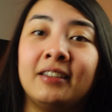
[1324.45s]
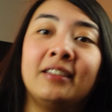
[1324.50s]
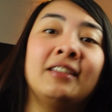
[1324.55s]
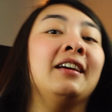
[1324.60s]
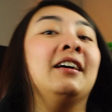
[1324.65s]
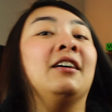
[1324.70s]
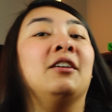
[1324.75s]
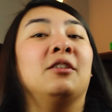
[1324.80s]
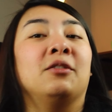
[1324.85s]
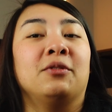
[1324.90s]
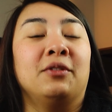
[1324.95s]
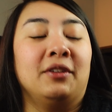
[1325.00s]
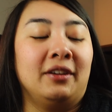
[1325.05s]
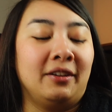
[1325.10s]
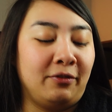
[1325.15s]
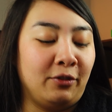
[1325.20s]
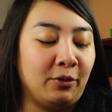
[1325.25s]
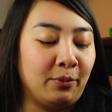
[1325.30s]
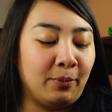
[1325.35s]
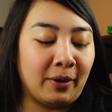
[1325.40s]
now the,
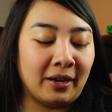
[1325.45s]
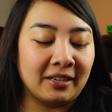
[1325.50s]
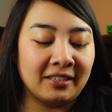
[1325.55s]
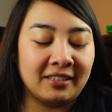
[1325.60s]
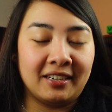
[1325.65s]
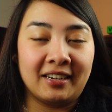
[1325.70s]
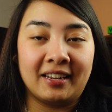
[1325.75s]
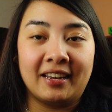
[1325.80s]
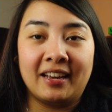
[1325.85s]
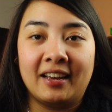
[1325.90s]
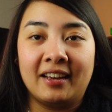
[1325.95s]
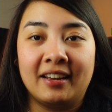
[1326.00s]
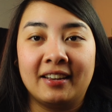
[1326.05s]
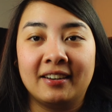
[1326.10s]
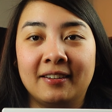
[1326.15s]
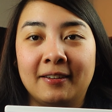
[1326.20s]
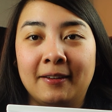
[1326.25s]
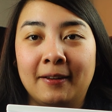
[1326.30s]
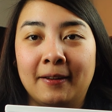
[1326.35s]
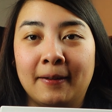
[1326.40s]
if you press it
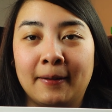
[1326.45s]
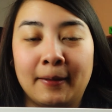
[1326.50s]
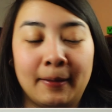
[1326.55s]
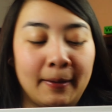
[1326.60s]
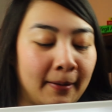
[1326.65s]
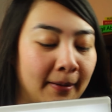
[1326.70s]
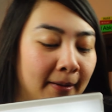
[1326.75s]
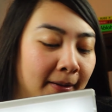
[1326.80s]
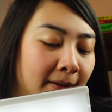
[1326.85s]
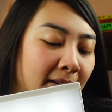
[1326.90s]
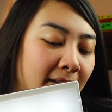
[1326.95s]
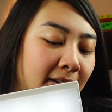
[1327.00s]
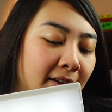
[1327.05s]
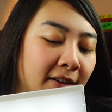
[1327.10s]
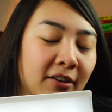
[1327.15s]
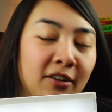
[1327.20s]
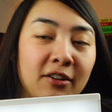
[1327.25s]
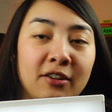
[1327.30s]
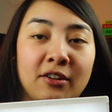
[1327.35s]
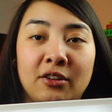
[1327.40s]
again
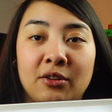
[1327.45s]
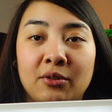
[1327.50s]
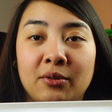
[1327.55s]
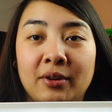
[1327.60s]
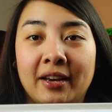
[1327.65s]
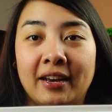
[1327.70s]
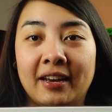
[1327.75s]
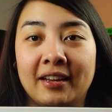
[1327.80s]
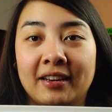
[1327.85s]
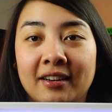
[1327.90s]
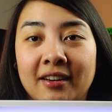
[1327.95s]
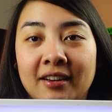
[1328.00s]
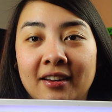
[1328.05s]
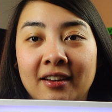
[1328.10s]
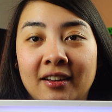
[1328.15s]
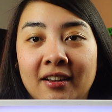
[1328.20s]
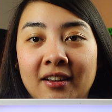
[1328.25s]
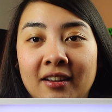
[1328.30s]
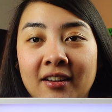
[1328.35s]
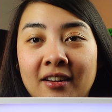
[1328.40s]
you get
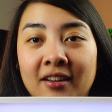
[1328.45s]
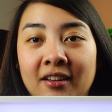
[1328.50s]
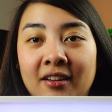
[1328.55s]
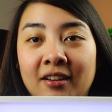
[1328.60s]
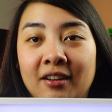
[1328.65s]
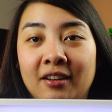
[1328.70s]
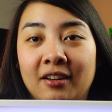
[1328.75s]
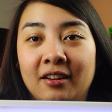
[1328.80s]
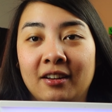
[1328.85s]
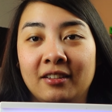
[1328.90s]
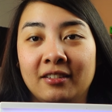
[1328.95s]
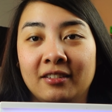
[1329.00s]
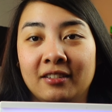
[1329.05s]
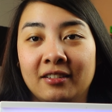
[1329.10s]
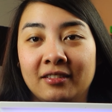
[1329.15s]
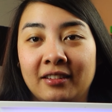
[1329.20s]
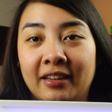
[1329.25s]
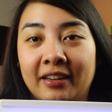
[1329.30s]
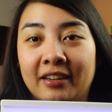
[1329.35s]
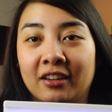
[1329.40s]

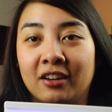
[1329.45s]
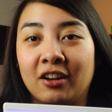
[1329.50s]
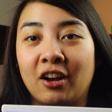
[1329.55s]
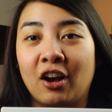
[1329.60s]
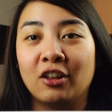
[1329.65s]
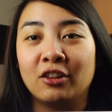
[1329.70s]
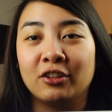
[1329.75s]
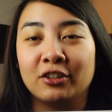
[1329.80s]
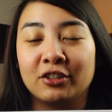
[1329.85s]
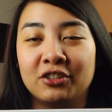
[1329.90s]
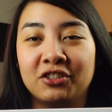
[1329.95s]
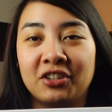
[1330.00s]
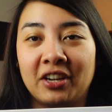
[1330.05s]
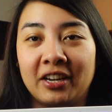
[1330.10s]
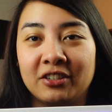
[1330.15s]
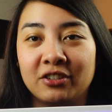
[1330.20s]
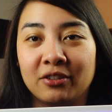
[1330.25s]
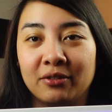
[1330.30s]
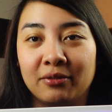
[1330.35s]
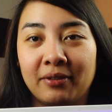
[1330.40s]
like a color
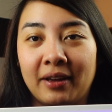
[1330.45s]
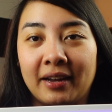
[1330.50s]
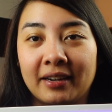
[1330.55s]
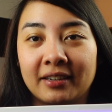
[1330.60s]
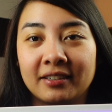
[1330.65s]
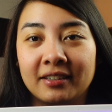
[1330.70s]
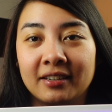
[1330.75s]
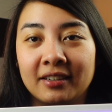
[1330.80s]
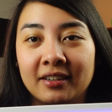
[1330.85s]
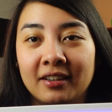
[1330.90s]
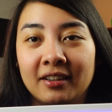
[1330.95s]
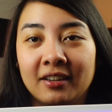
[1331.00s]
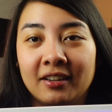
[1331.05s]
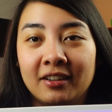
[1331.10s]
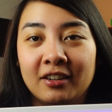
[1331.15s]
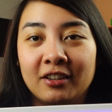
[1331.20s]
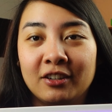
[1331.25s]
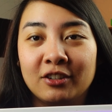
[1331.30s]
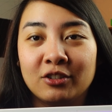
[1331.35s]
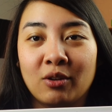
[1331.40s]
change effect
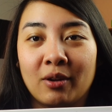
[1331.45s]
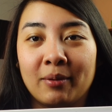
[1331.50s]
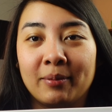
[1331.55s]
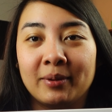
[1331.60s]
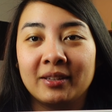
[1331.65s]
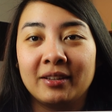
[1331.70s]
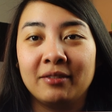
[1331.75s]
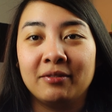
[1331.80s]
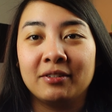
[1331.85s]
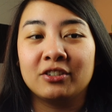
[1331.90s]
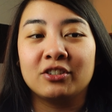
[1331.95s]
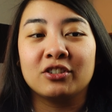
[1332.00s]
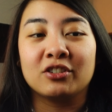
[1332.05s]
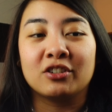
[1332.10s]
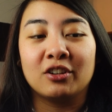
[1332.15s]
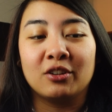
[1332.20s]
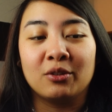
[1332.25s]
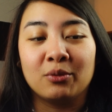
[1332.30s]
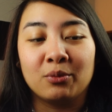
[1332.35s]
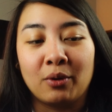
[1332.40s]
so I believe it's just
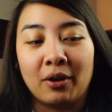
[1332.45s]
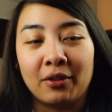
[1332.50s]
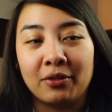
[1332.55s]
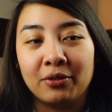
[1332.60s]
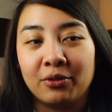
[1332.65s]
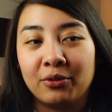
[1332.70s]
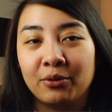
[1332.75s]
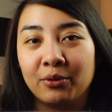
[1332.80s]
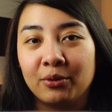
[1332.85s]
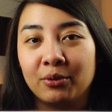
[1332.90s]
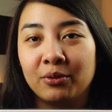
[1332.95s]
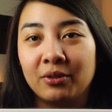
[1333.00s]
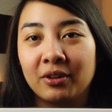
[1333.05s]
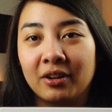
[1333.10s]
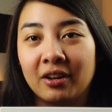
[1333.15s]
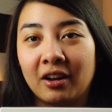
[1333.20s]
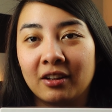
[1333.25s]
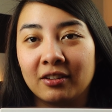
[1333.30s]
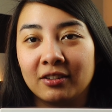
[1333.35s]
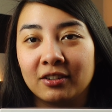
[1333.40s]
gonna run through the
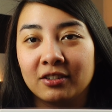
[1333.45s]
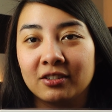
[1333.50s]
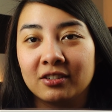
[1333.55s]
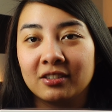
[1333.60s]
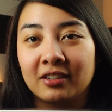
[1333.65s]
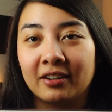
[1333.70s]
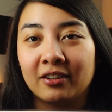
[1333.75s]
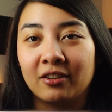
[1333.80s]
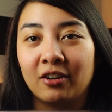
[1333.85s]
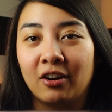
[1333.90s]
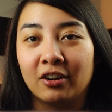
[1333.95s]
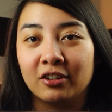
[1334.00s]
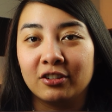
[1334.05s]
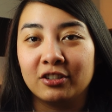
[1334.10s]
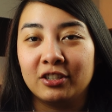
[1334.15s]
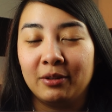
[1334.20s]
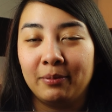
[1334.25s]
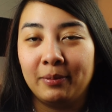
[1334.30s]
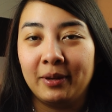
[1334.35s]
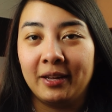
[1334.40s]
colors like
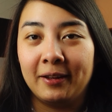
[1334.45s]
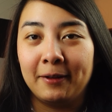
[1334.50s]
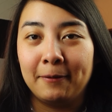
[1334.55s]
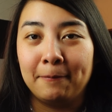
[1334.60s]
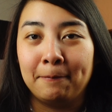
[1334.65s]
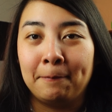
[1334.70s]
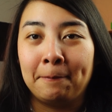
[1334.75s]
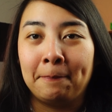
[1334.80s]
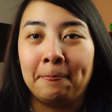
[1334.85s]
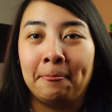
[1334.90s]
RGB